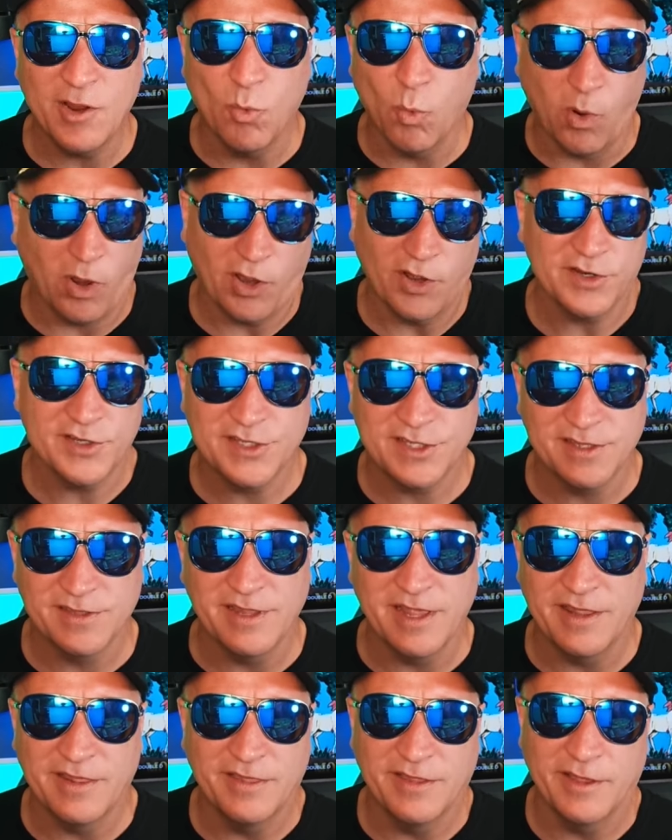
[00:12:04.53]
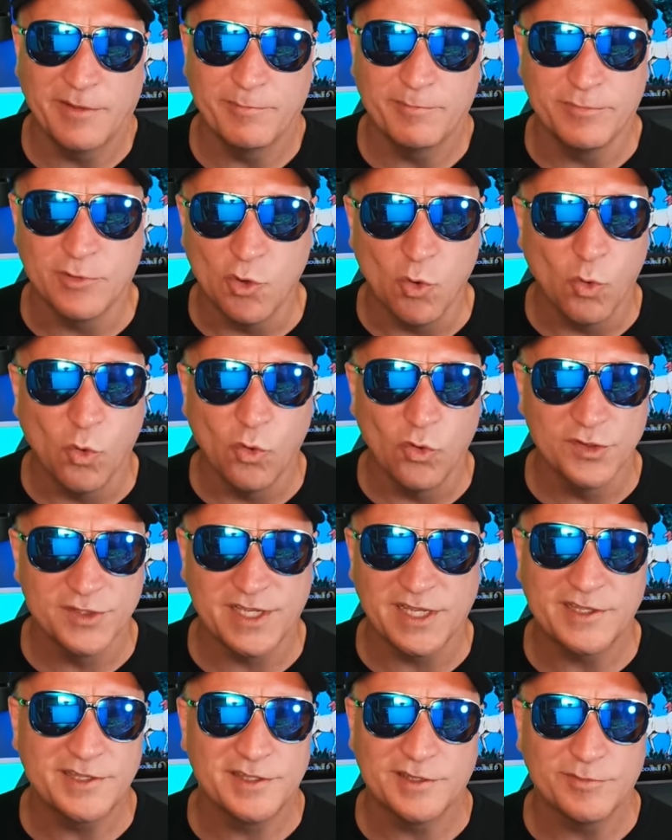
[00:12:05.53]
worse than the ghouls
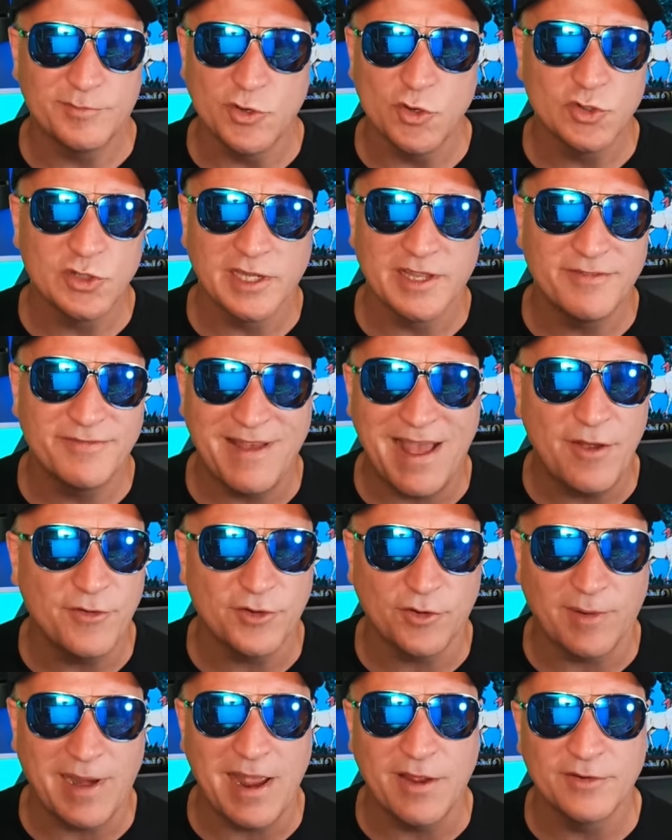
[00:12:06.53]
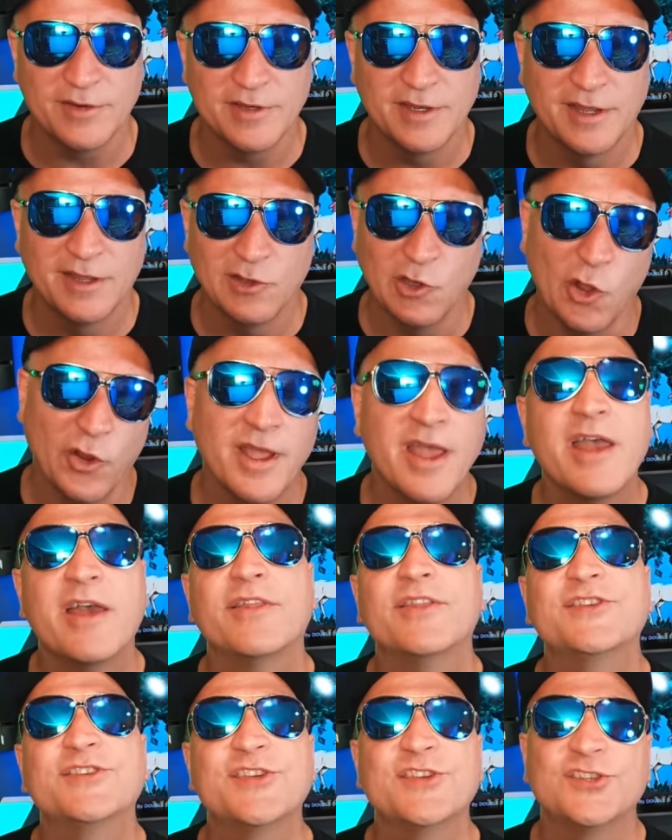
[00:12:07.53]
it's usually found around. Look,
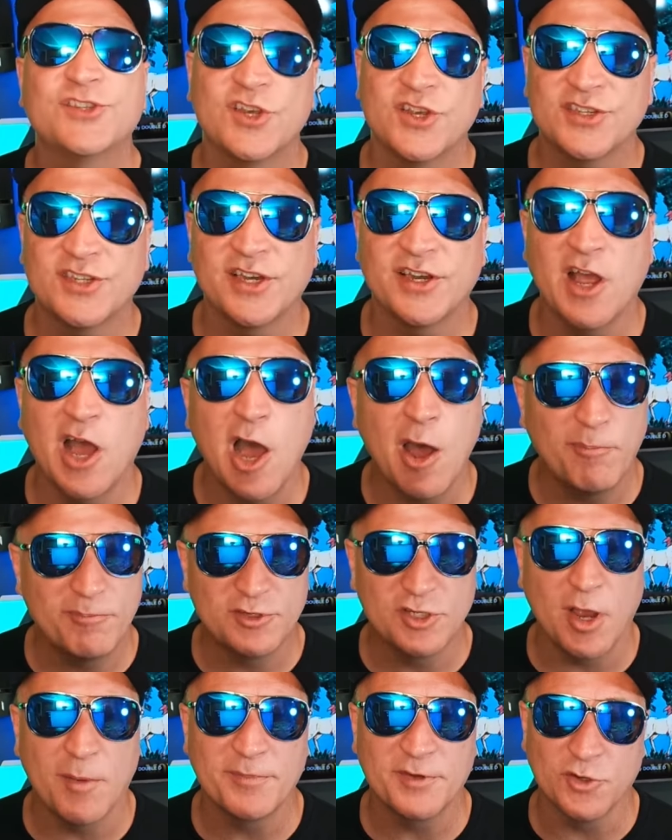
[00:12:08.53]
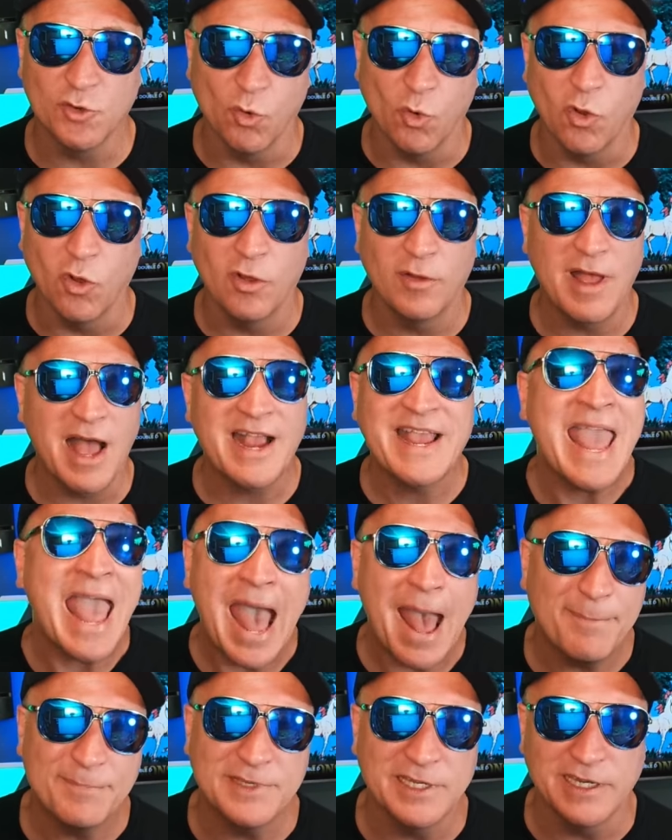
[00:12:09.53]
this is just an up-jumped ghoul, a
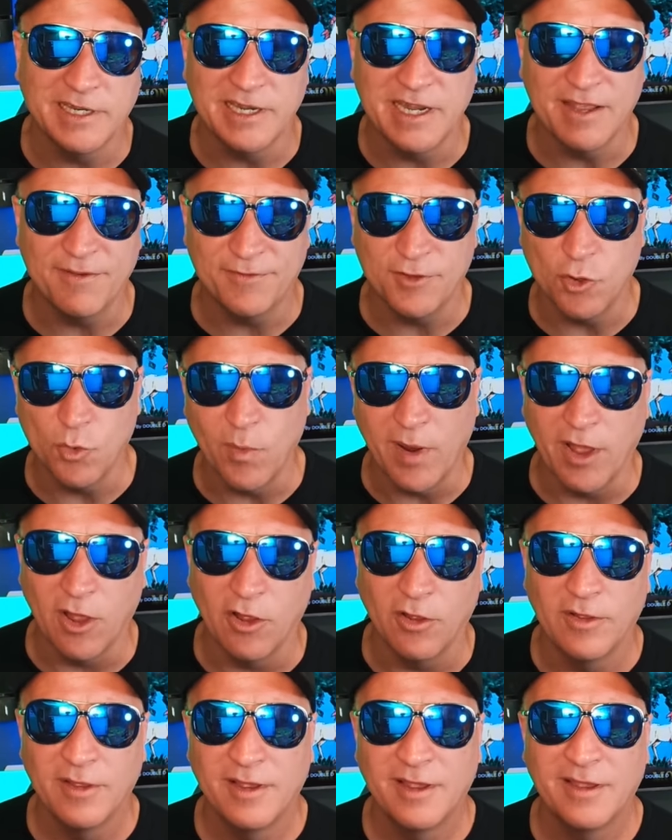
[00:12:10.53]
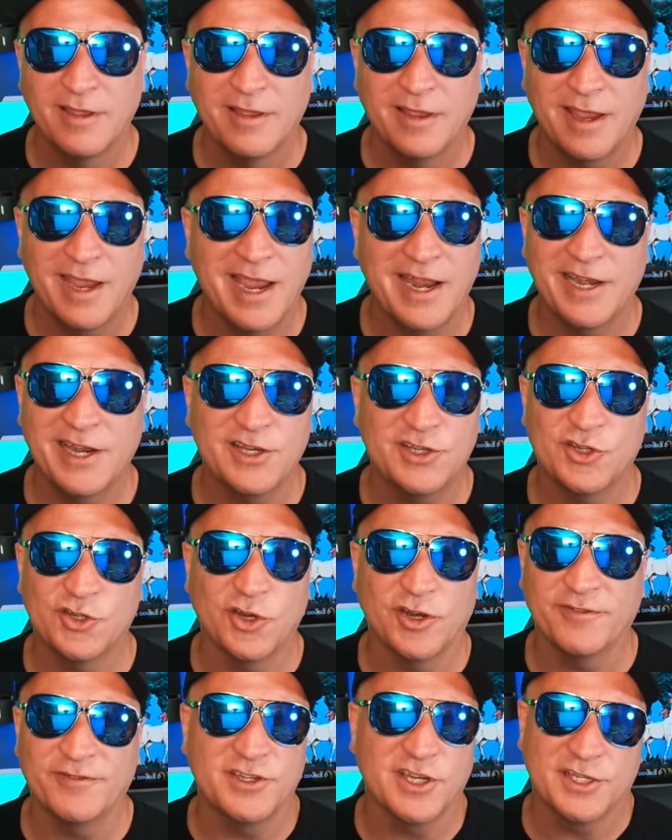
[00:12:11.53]
captain, if you will, and it
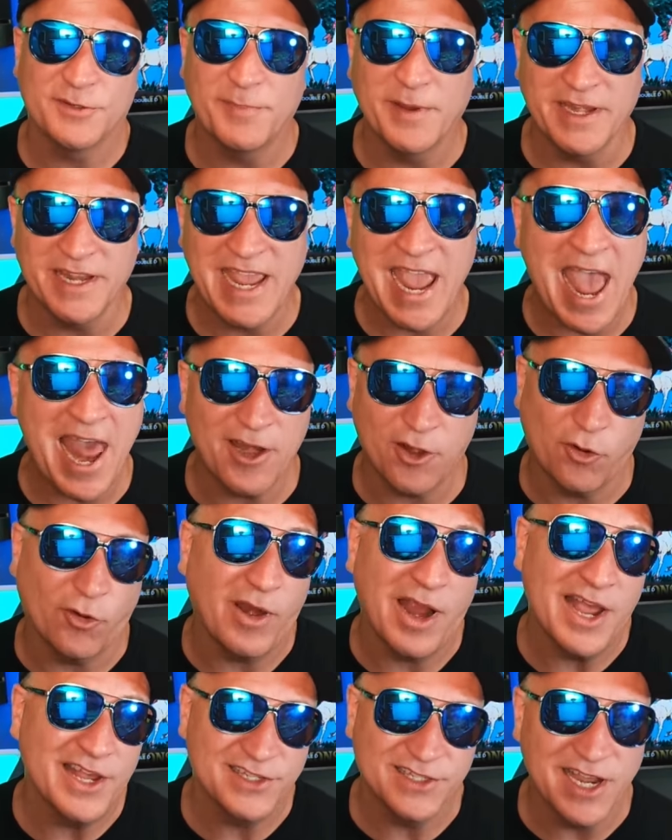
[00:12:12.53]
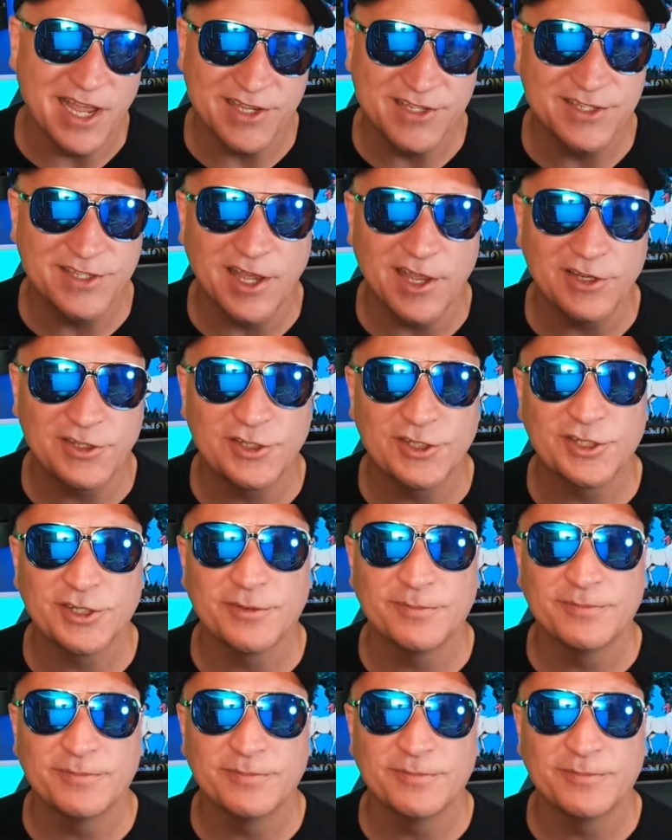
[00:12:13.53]
should have just been categorized as such.